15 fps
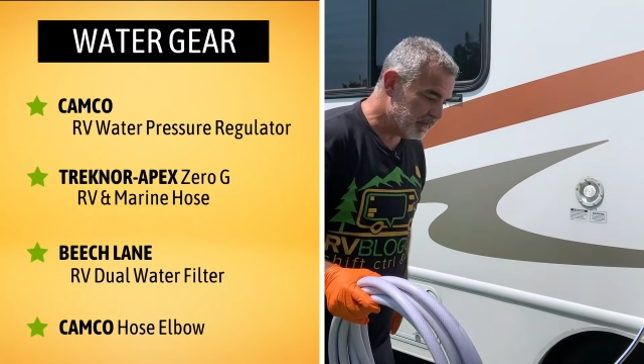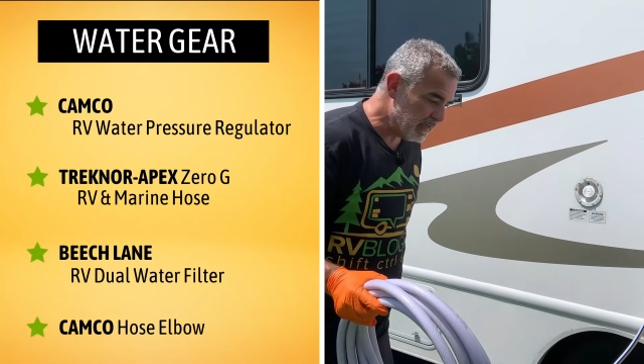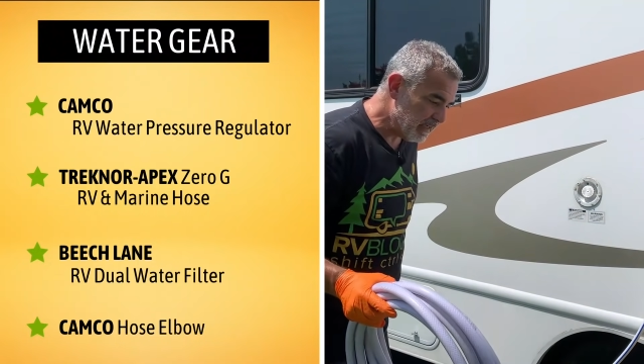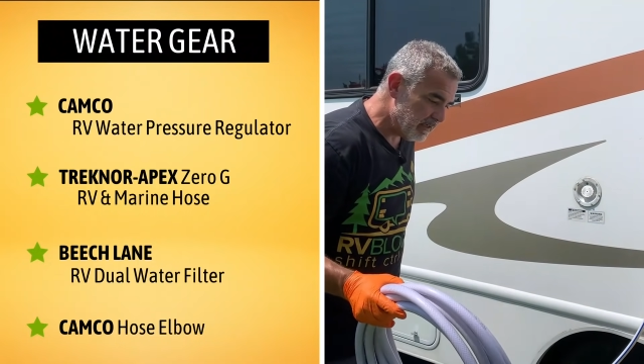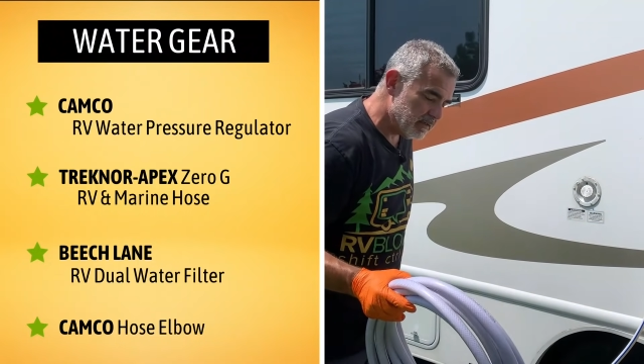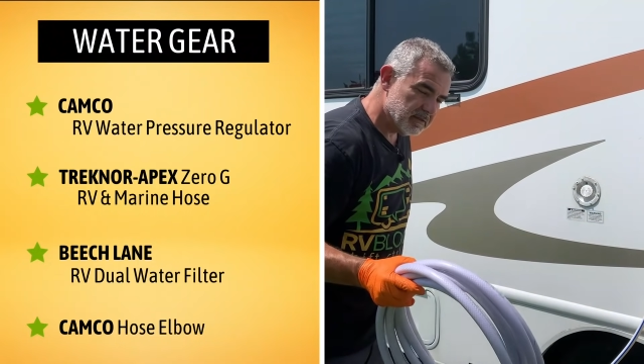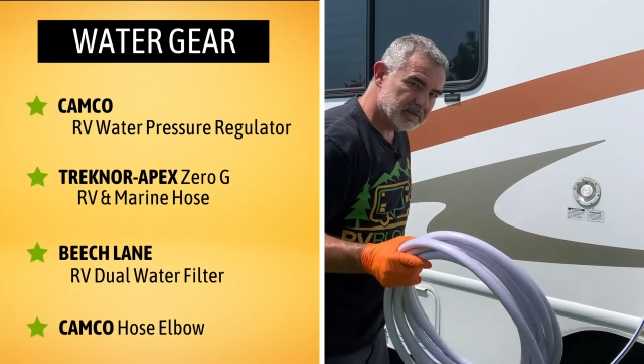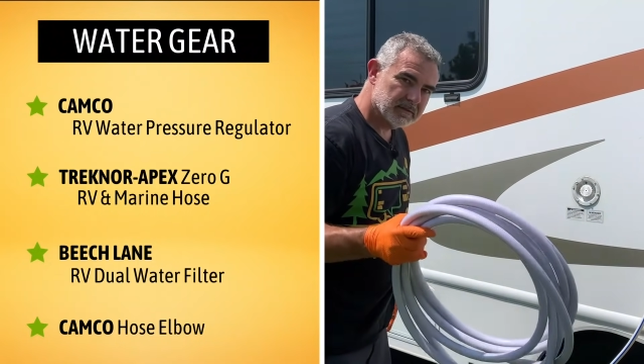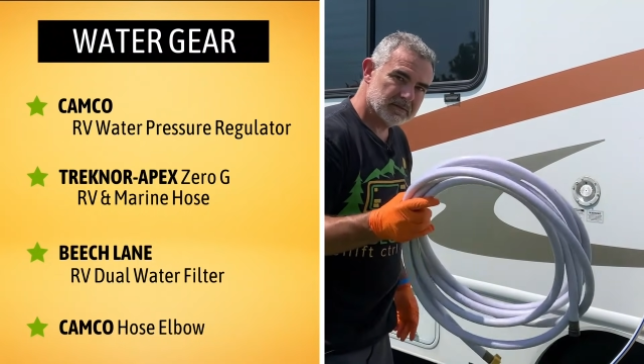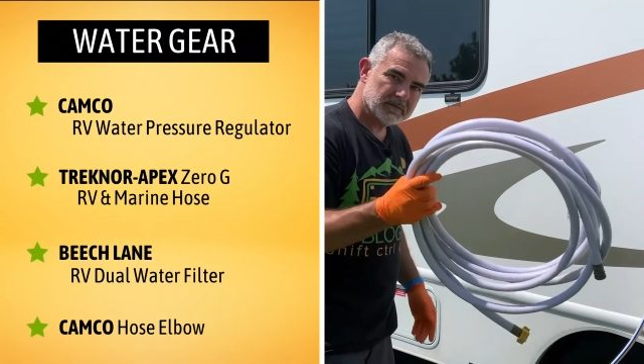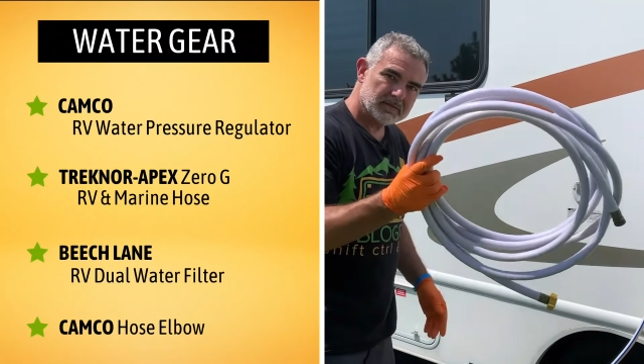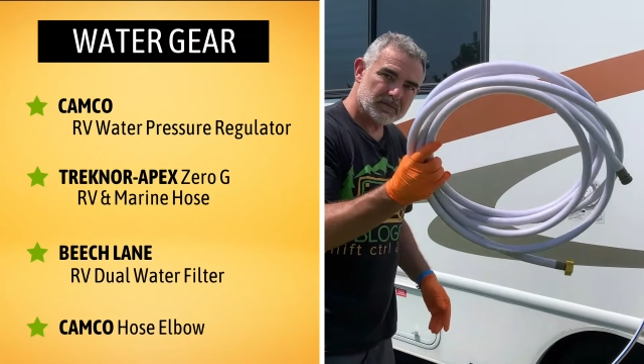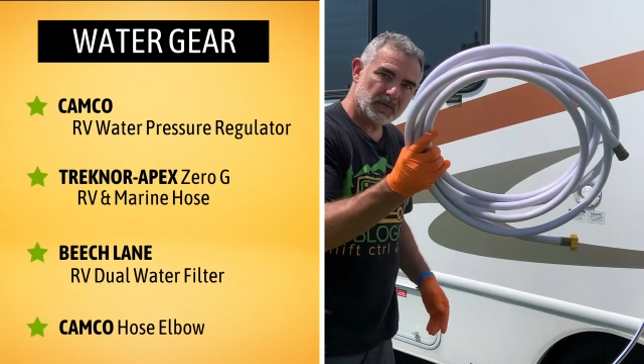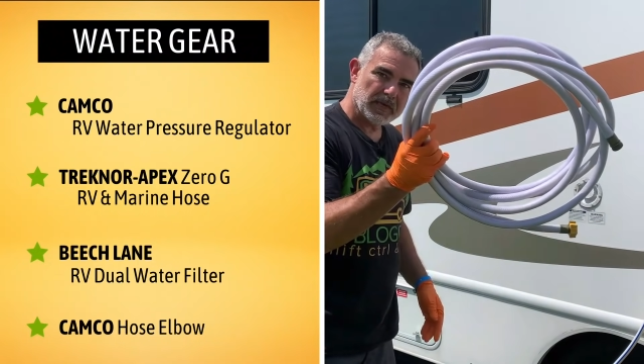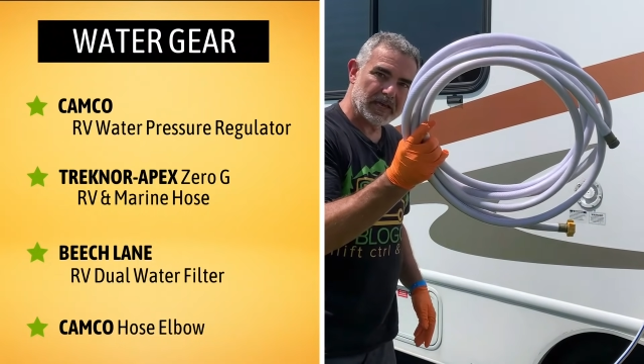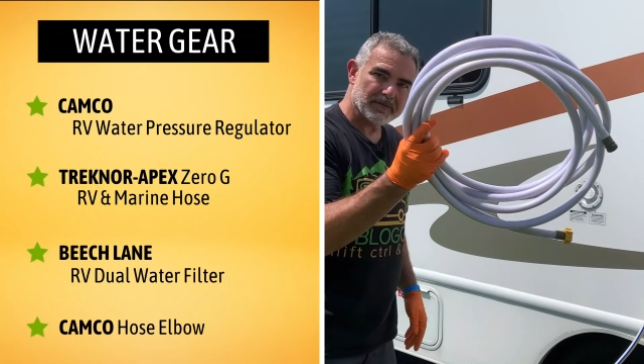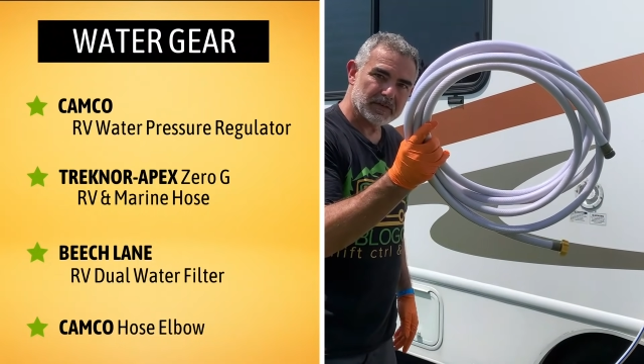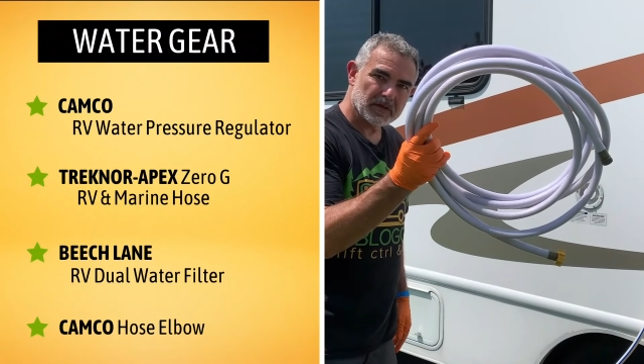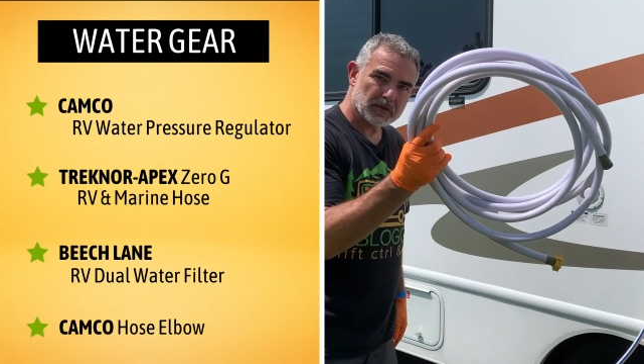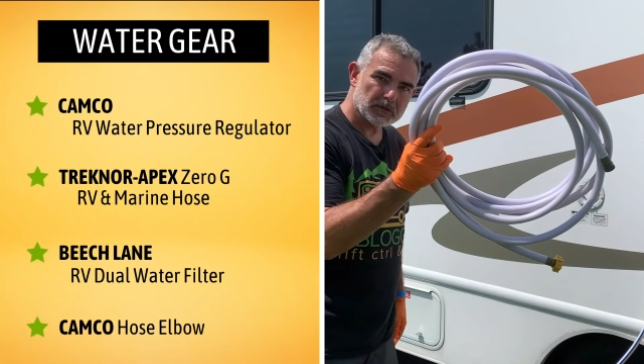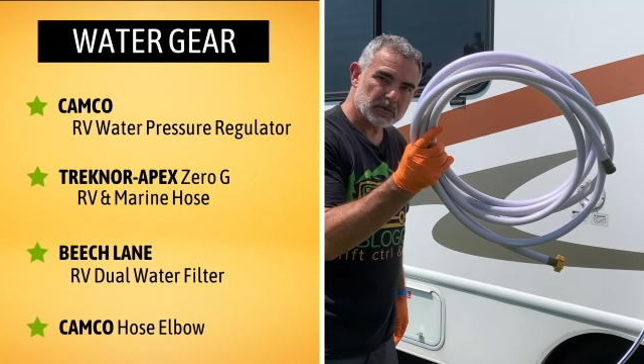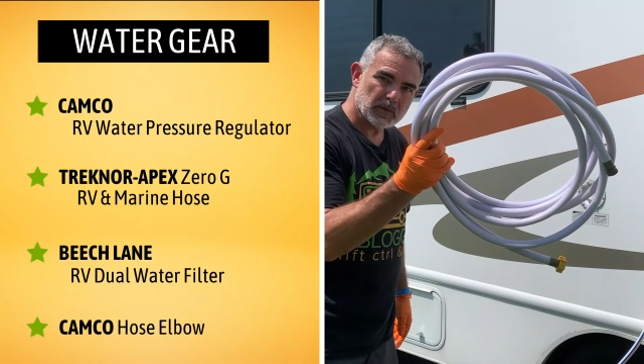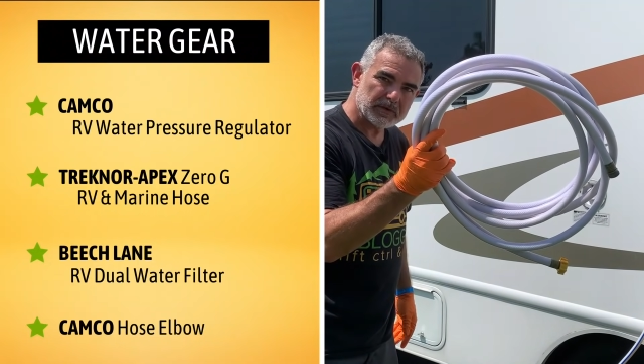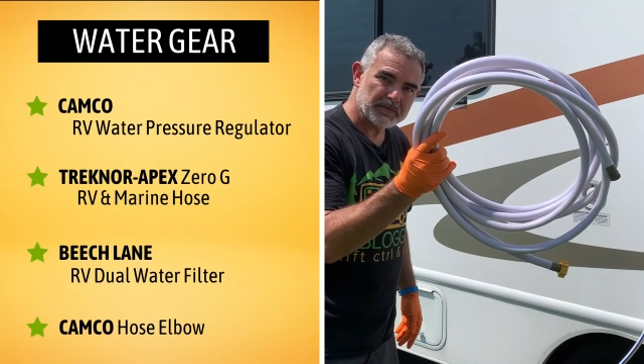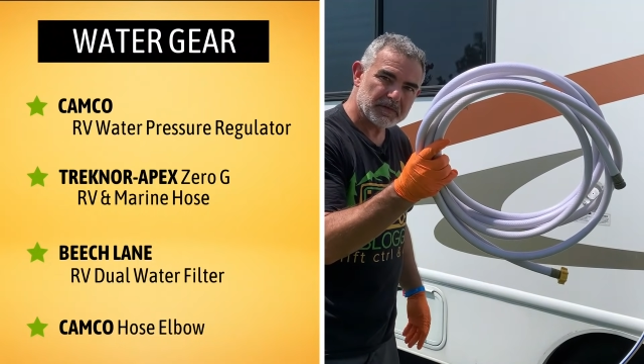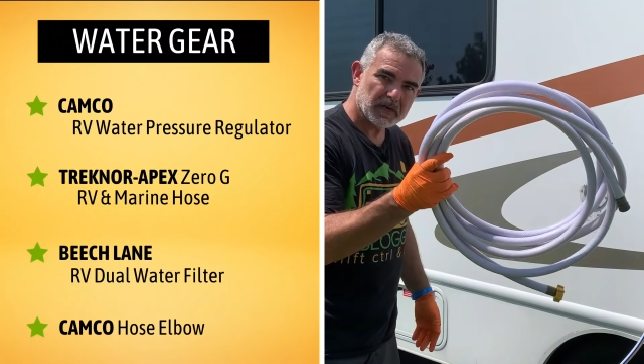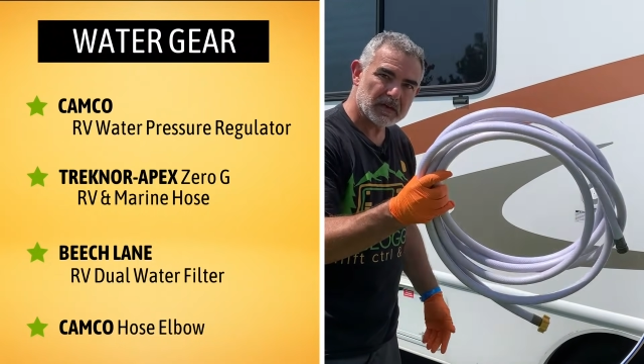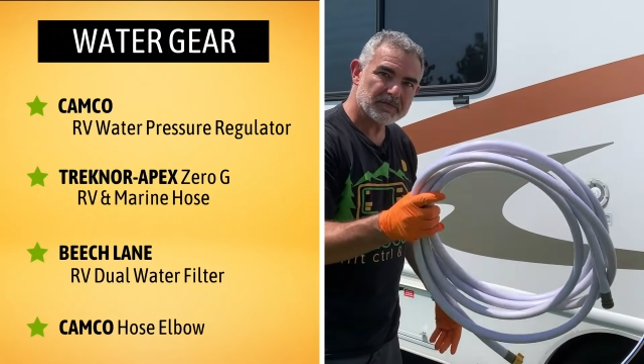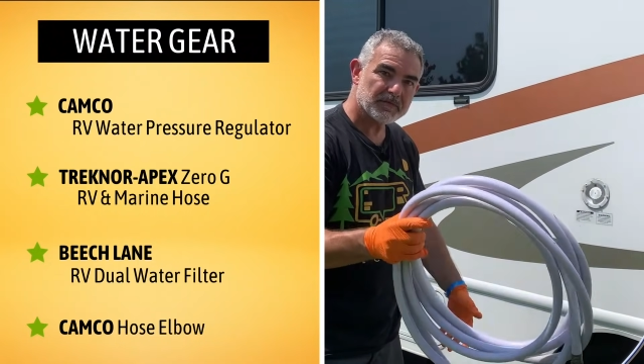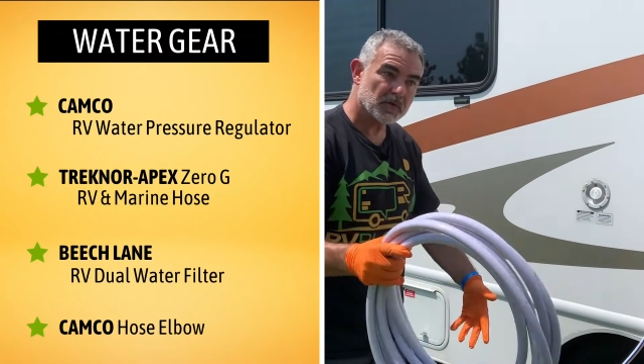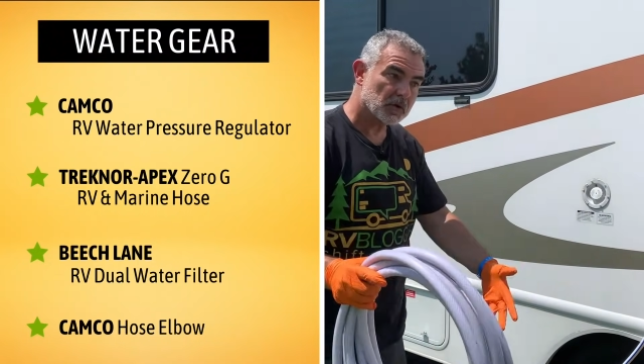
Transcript: feet, we have another twenty-five